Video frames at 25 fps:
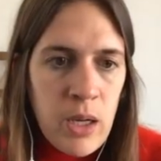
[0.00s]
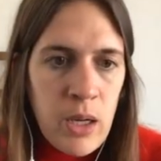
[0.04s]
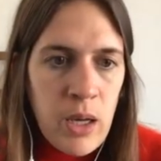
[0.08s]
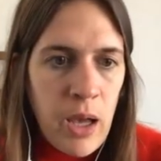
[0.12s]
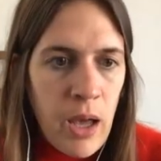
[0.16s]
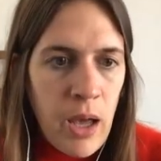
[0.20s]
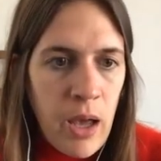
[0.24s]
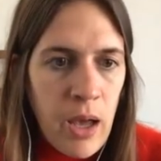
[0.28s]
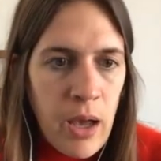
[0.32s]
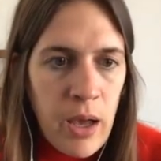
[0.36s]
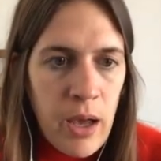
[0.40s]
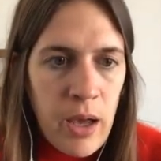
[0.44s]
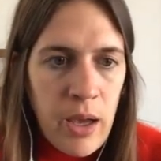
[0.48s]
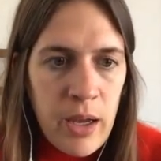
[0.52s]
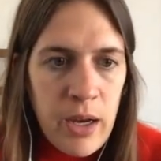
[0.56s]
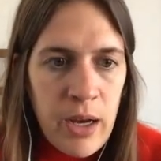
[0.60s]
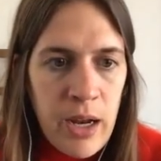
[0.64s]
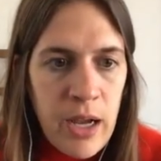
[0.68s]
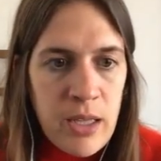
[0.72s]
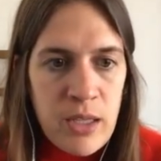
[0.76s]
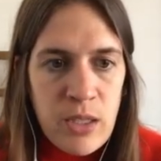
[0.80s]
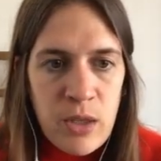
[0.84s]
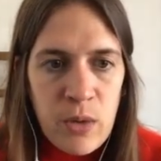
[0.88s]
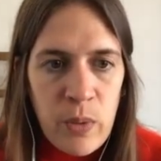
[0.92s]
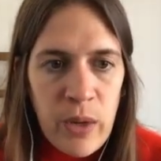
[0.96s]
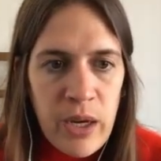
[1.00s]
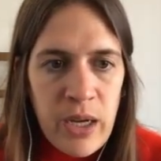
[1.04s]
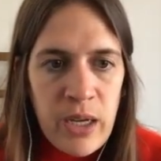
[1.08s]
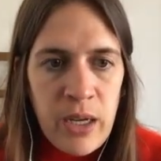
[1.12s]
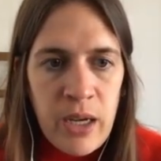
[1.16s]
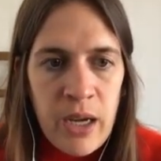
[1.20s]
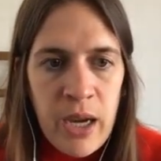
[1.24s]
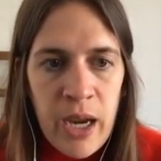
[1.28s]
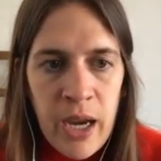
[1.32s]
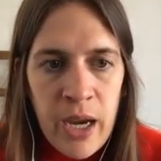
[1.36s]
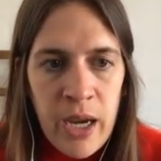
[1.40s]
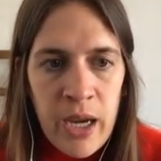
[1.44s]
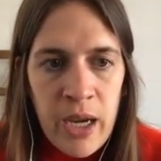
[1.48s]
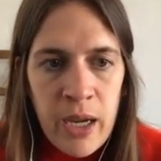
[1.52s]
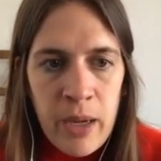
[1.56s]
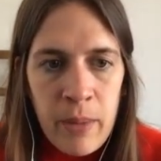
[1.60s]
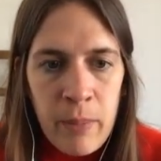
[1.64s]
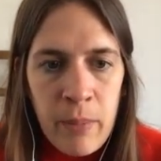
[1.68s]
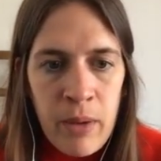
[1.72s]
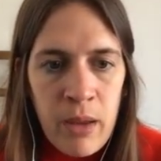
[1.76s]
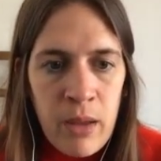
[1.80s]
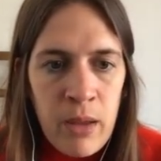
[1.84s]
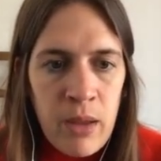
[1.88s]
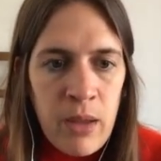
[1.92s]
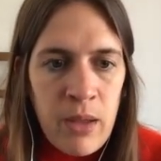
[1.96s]
it has a great
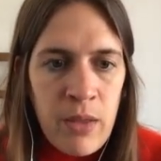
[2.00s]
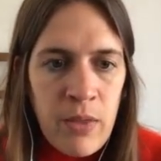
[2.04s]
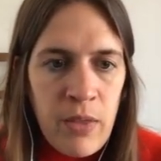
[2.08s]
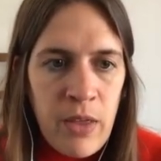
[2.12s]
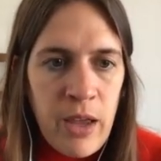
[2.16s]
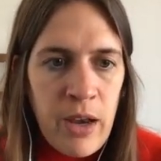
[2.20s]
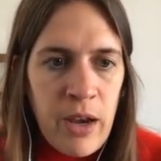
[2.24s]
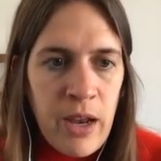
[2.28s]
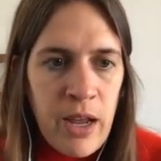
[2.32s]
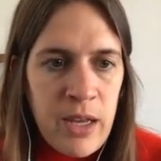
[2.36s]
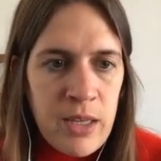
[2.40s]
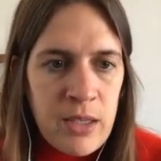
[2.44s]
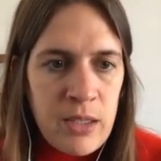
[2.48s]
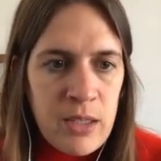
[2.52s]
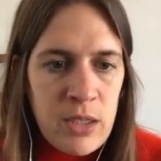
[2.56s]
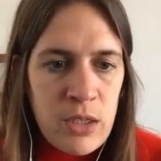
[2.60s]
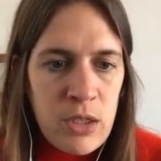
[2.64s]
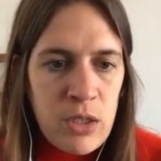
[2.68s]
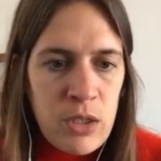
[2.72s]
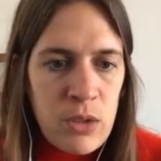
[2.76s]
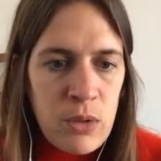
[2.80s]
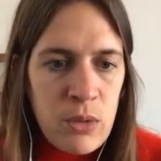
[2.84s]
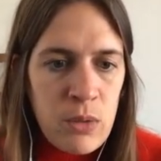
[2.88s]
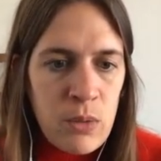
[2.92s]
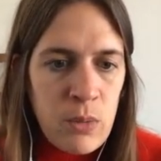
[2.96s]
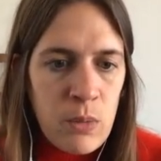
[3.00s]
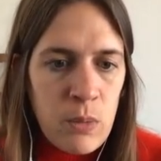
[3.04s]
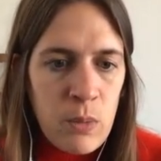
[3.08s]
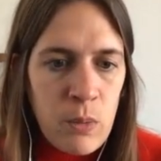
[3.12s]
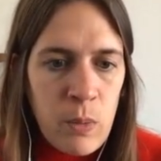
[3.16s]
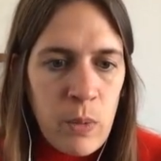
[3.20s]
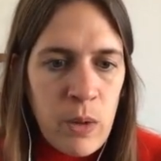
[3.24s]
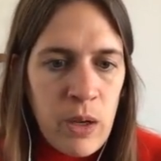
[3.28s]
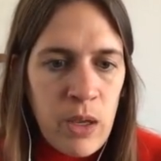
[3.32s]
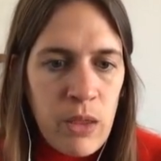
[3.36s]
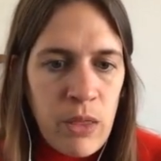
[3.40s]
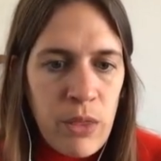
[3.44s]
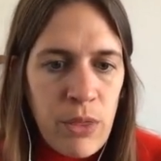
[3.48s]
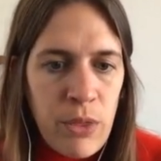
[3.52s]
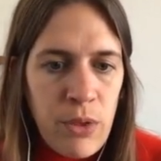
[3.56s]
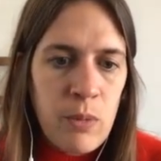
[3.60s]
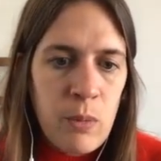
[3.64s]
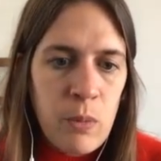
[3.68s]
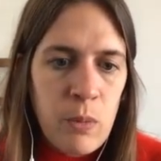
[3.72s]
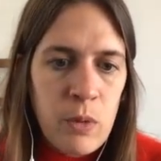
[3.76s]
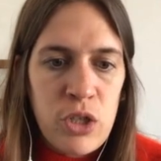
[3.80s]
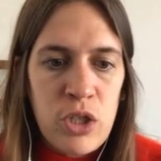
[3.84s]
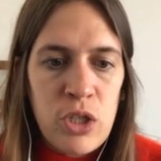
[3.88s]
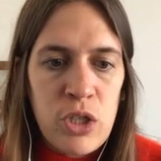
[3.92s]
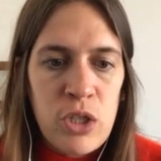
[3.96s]
name that has to do with
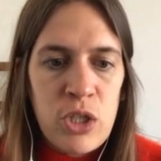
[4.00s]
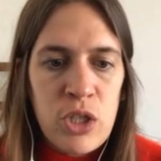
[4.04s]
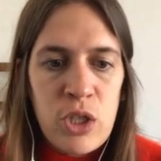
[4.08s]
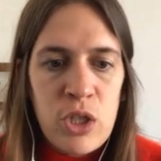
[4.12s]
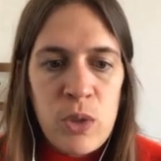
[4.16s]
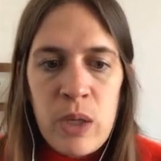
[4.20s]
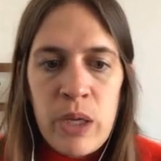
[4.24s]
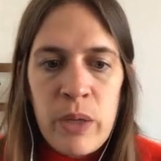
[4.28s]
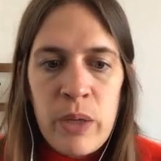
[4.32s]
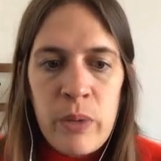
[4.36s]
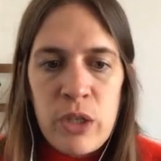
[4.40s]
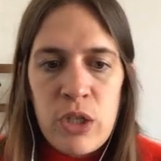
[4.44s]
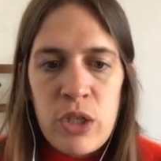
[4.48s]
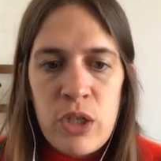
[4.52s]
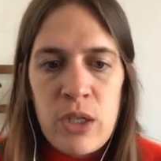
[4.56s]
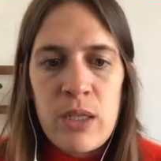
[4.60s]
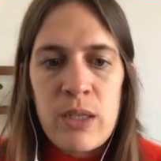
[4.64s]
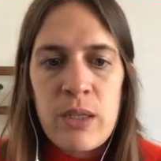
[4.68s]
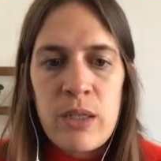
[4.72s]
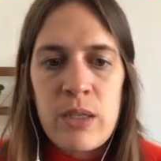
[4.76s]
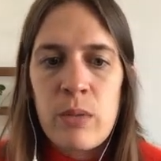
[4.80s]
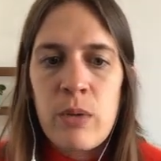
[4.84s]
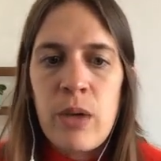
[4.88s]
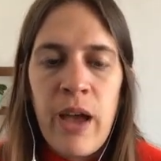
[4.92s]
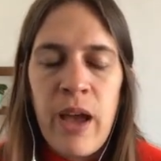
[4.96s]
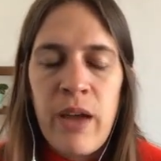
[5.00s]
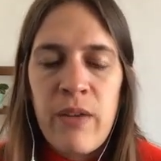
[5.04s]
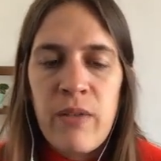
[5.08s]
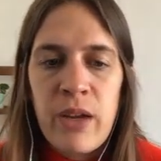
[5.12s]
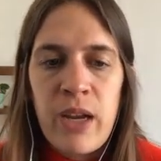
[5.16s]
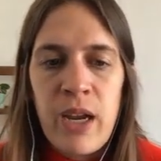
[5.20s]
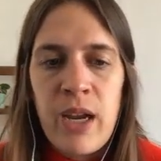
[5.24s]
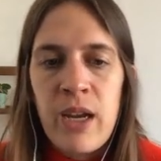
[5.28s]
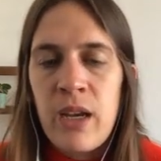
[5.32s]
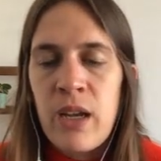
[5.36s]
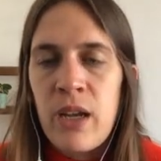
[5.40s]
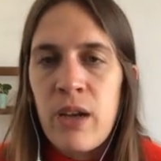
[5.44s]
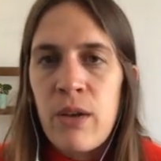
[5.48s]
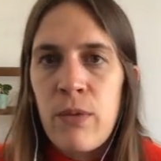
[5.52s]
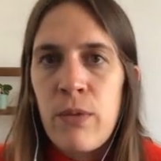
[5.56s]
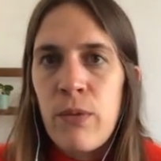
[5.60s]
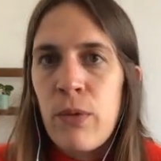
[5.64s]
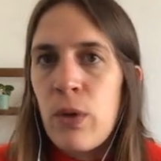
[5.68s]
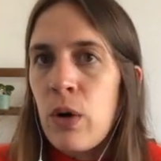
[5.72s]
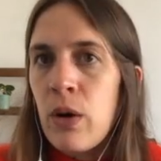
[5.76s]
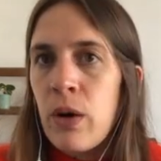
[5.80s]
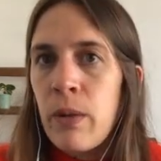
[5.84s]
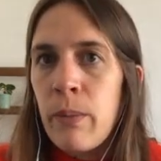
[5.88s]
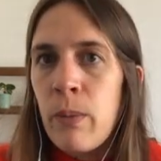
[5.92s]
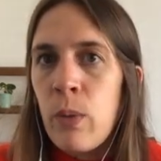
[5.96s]
what she's doing, which is advocating
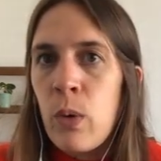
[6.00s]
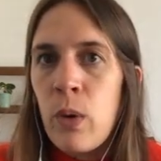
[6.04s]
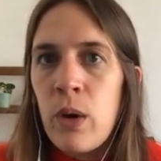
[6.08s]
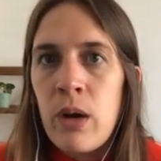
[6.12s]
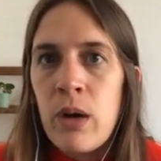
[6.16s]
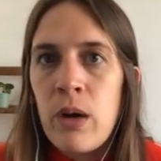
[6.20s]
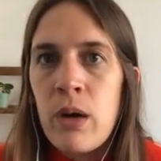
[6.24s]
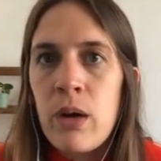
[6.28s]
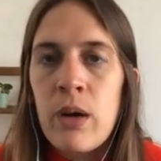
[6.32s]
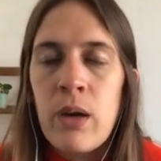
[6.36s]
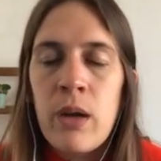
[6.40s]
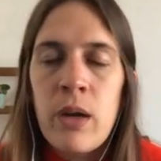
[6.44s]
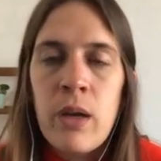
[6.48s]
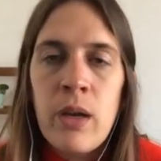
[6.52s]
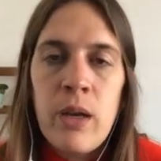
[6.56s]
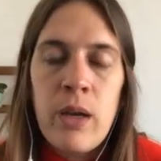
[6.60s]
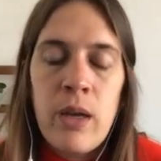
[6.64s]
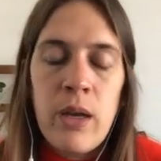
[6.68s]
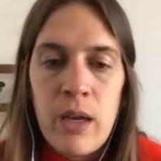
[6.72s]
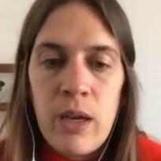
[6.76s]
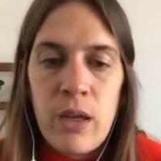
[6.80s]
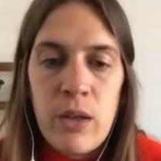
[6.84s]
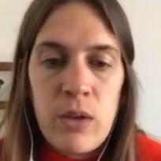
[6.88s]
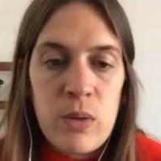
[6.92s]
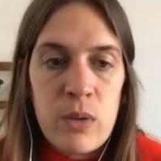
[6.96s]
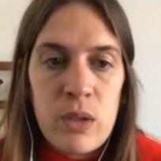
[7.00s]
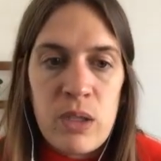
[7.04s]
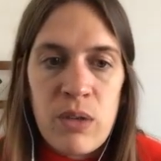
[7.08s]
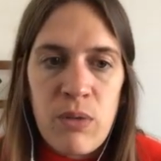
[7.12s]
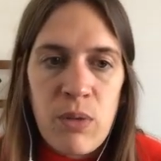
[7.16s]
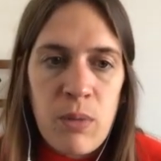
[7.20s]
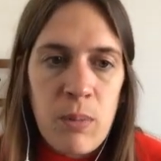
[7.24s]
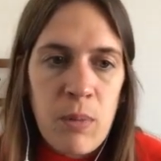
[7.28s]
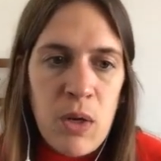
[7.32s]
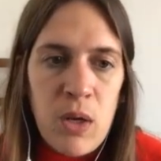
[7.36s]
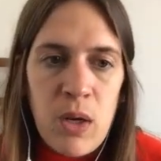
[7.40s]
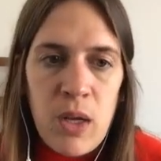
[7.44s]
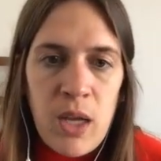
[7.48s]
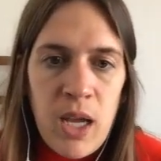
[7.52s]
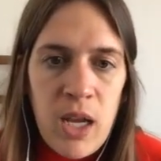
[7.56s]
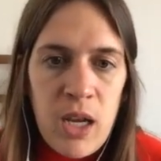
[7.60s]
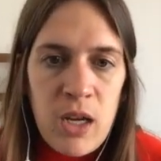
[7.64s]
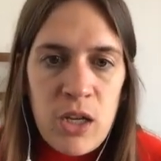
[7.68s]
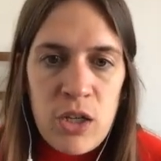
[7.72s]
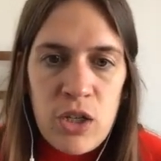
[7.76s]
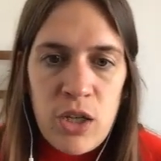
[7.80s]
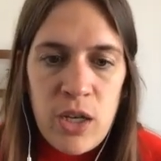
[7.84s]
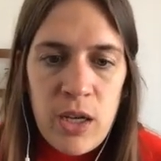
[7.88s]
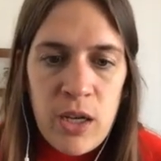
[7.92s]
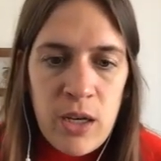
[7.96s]
for more inclusive
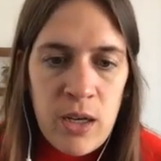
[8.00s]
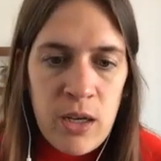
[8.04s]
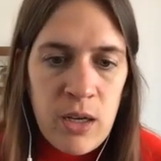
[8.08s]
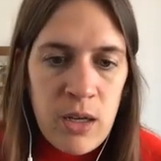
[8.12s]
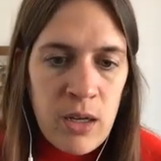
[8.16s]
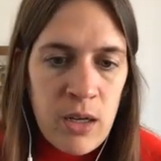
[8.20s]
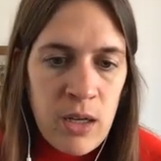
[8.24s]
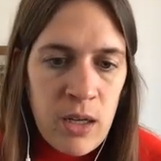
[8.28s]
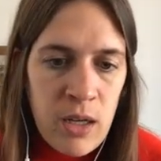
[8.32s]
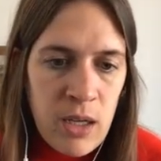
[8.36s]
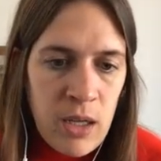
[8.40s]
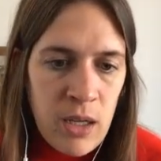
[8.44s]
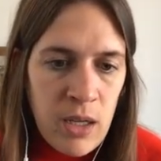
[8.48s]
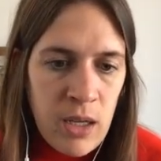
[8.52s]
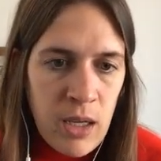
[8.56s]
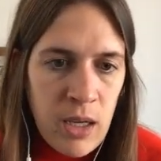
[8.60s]
communication.